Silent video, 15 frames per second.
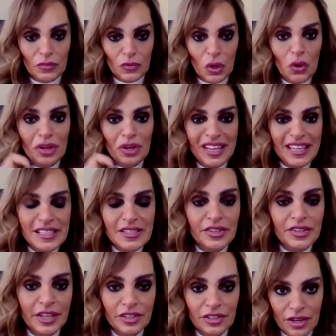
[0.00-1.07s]
or
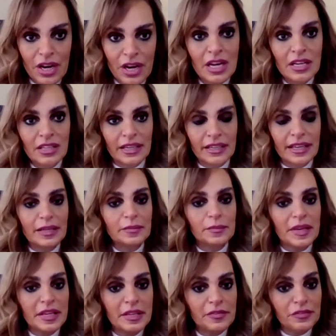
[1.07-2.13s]
illustrator that can
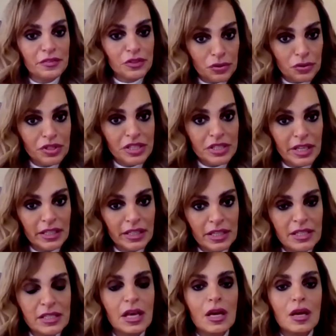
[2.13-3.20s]
make stories like
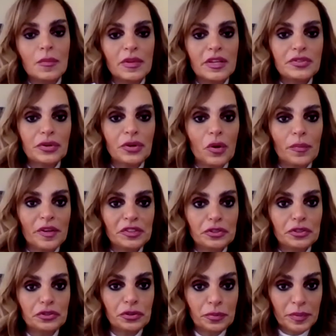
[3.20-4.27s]
this, please recommend
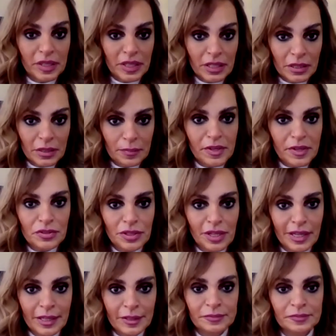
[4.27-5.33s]
it to me
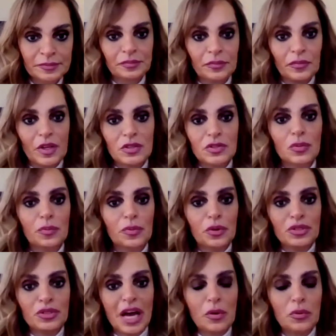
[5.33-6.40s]
personally. So
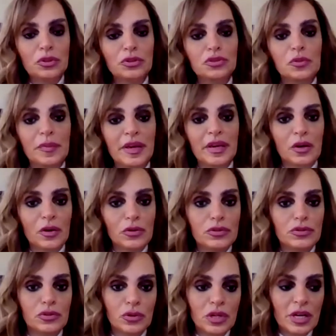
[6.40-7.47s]
because I want to make
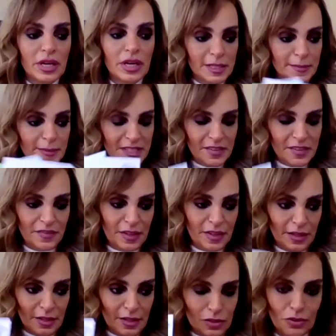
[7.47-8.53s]
also specific
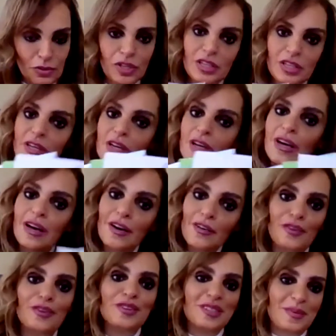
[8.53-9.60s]
stories
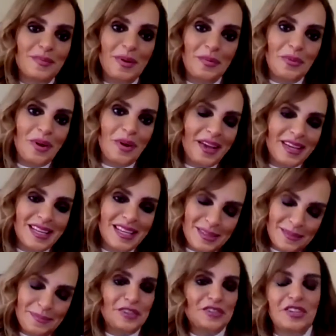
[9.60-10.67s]
for Zimbabwe,
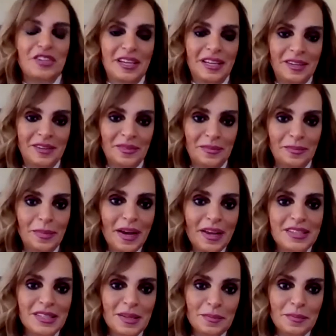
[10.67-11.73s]
especially
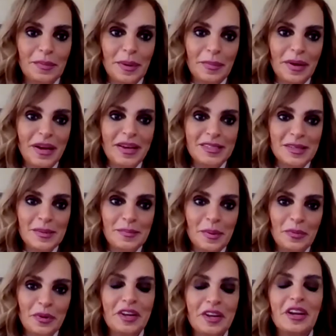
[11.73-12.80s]
by
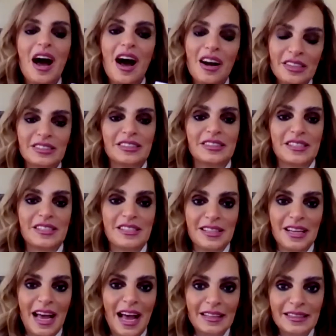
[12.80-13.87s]
Zimbabwean artists.
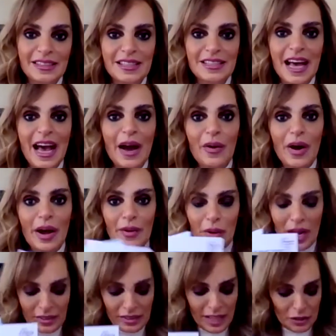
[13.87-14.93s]
And this is how
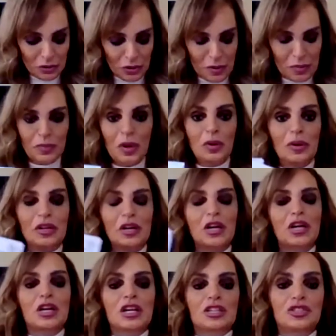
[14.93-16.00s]
I'd like to empower
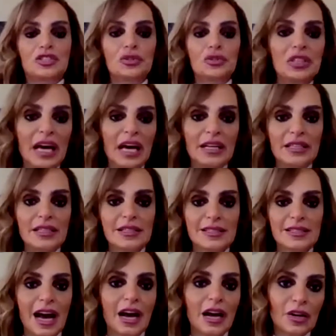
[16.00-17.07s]
new talents
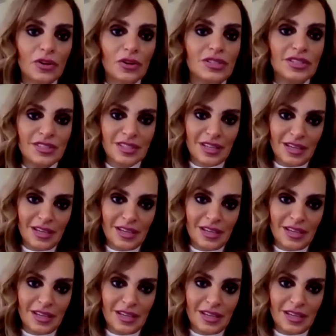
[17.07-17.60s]
across